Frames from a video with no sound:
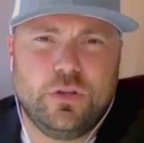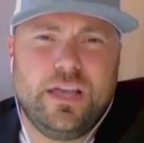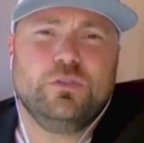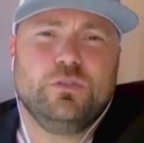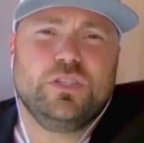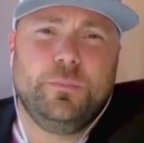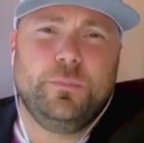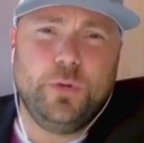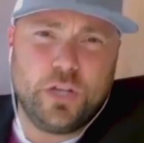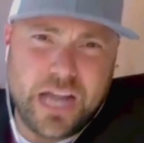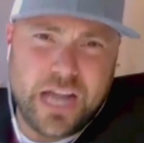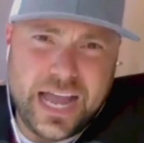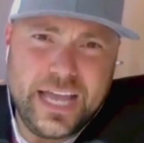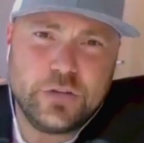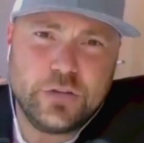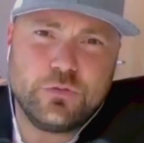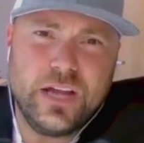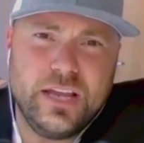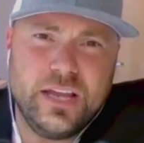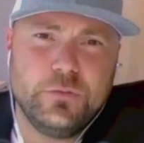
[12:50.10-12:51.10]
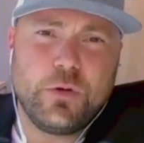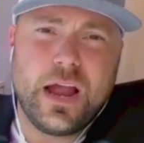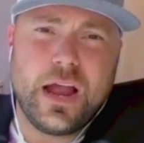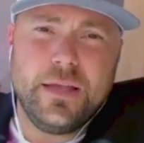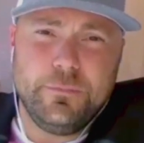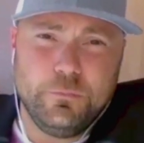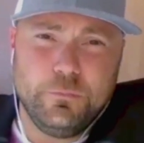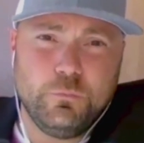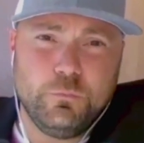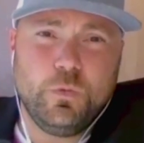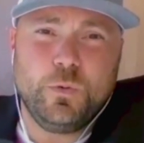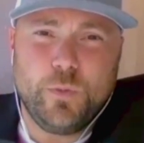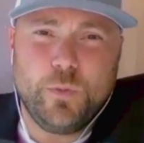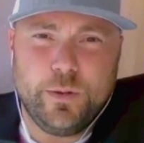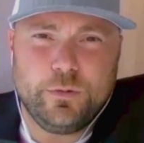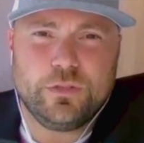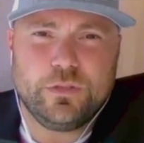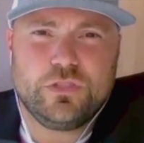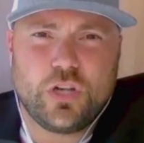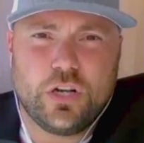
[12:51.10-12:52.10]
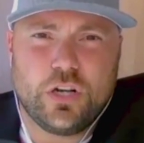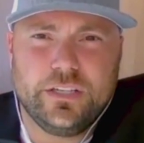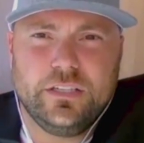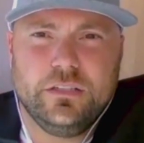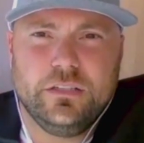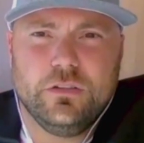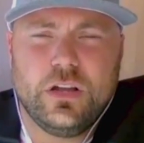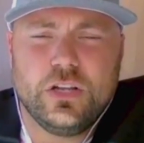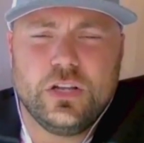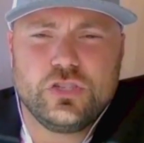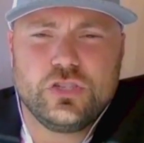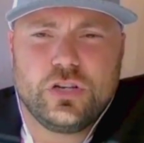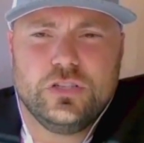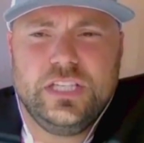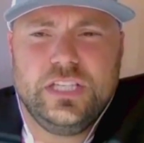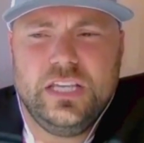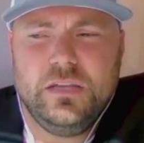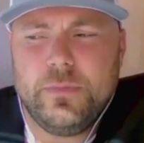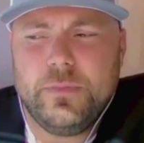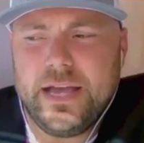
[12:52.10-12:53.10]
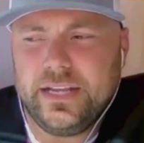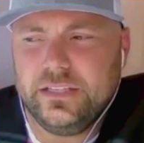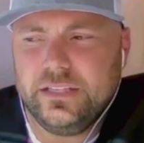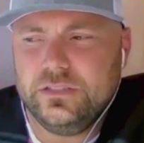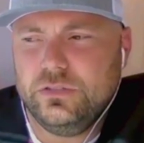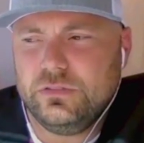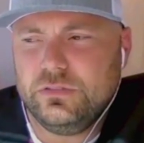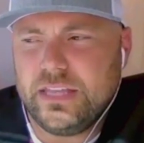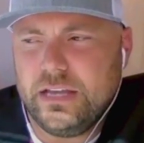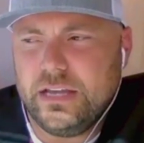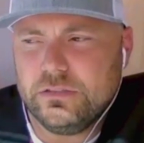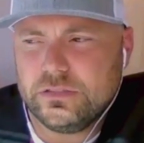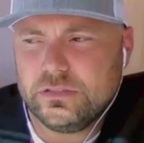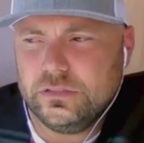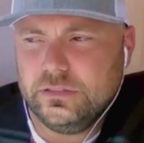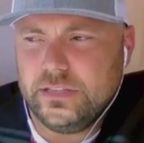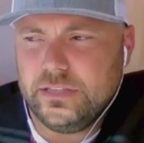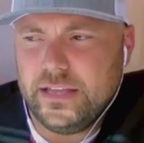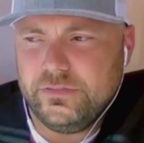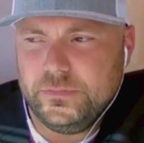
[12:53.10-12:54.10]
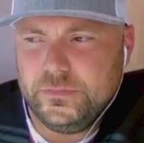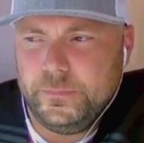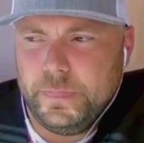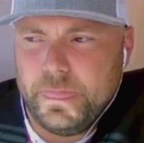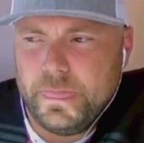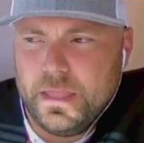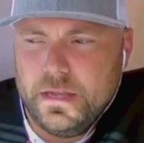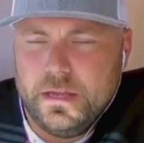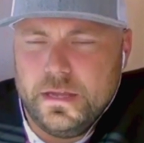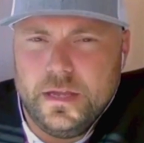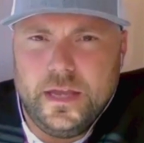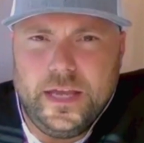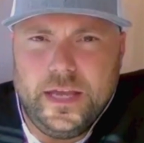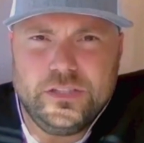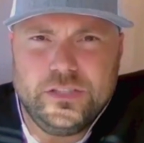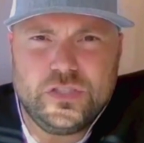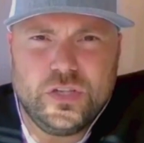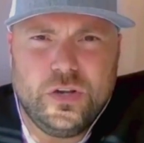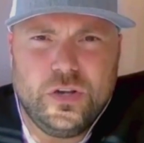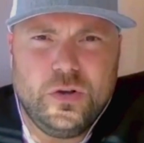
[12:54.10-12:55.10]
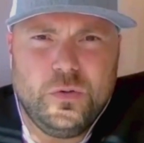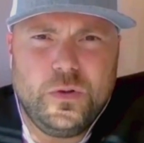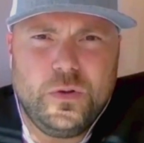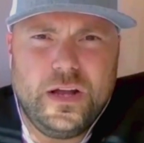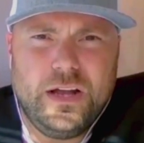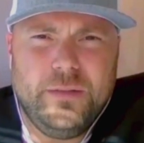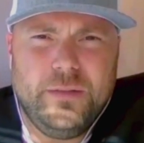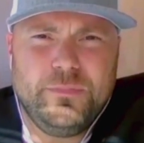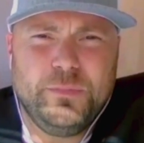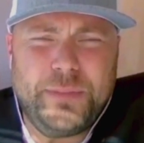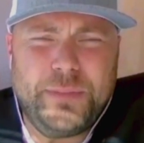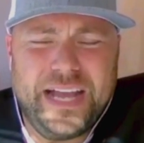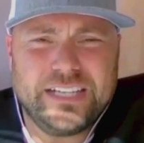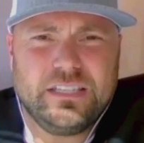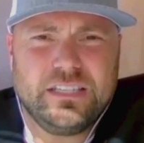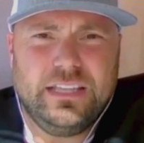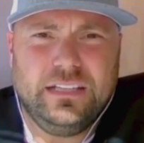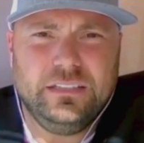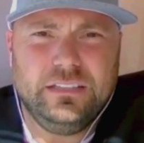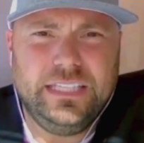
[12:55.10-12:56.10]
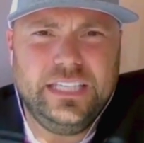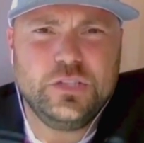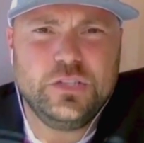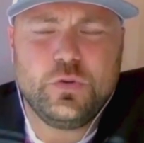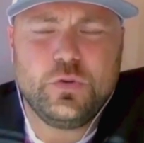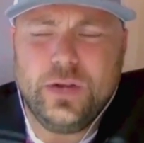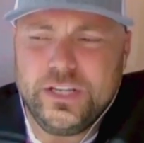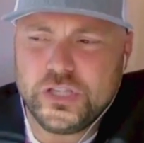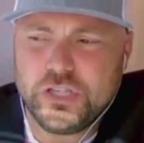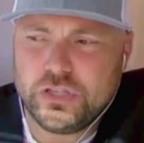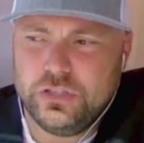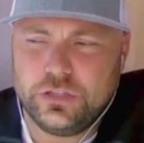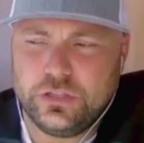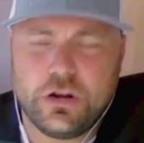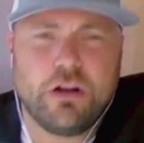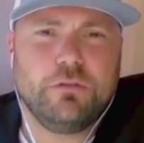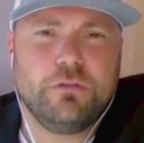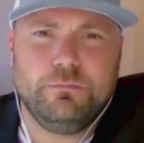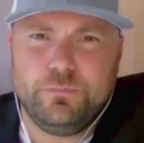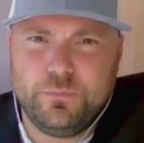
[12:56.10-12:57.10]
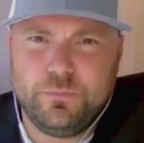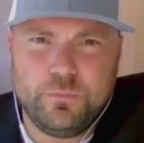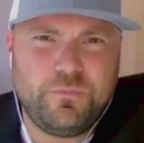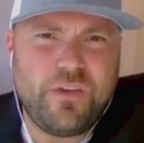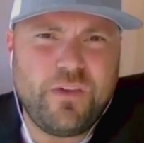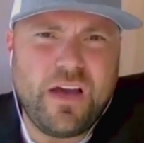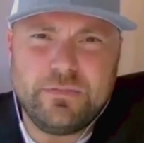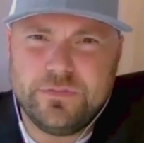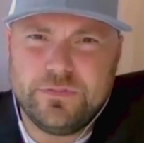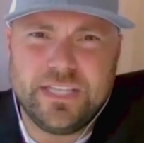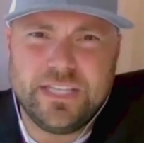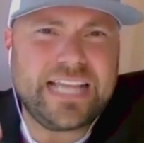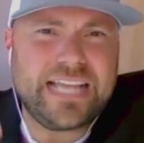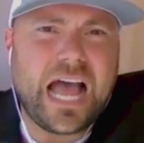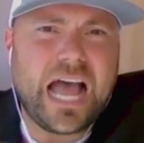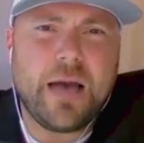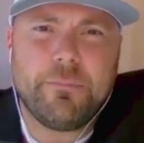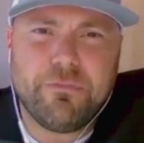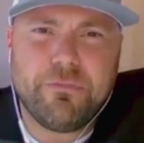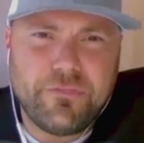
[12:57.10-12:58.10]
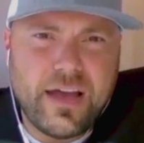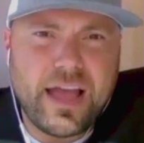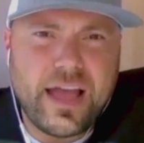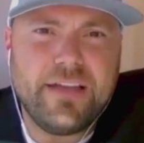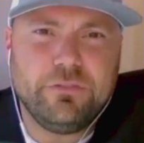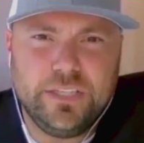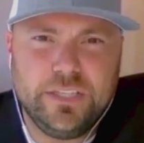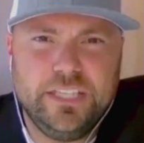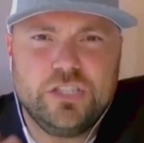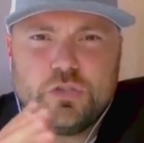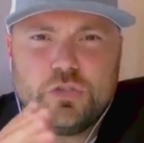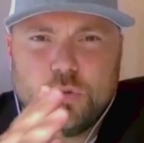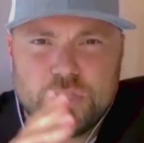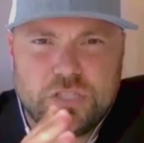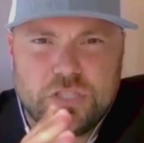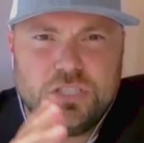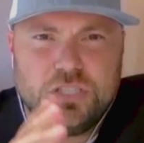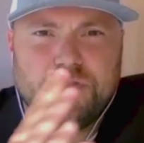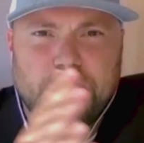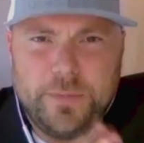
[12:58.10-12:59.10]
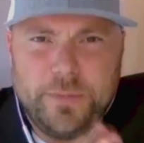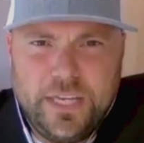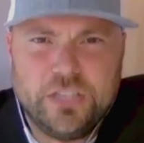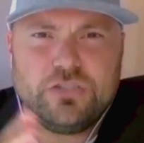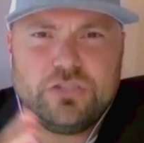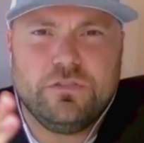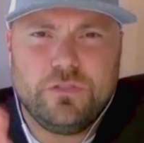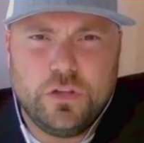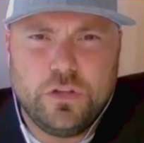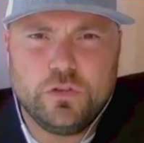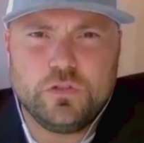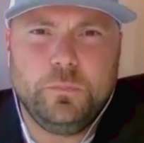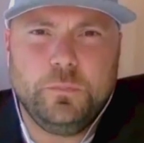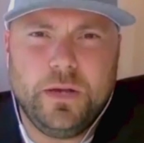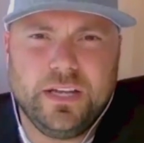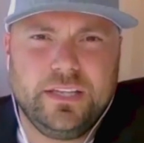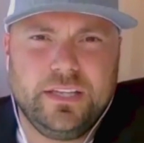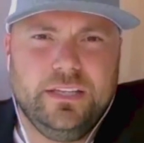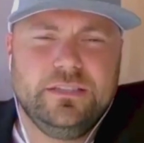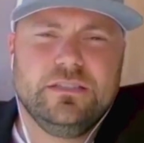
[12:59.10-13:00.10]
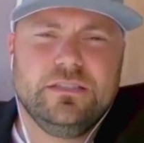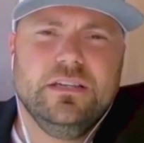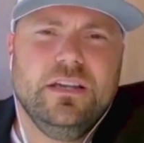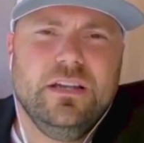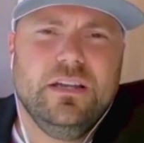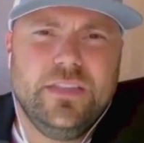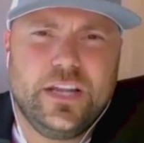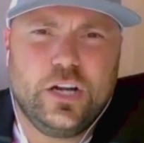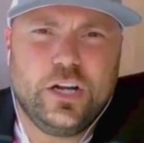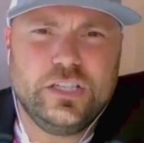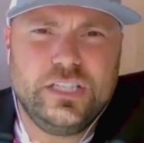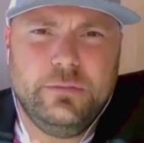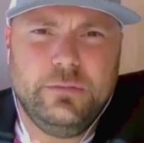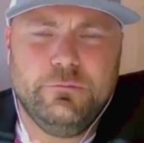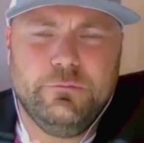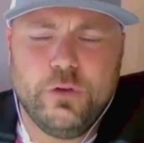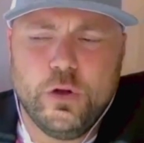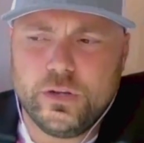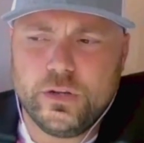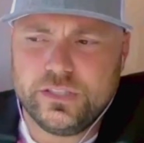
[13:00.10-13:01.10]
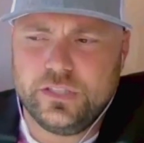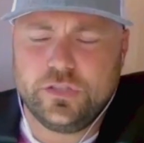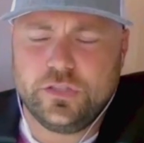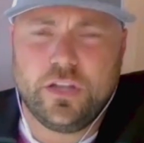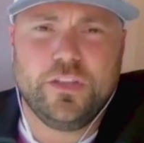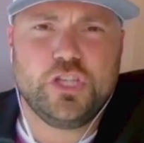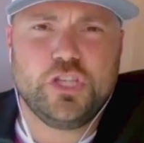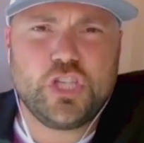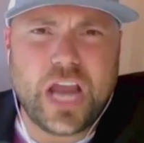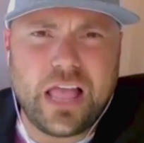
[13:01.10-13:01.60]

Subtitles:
And so that was a book I had read right when we were starting to launch our team back in 2011. And so back to that lead question, there are the top 5 lead sources from each of those buckets that our team focuses on.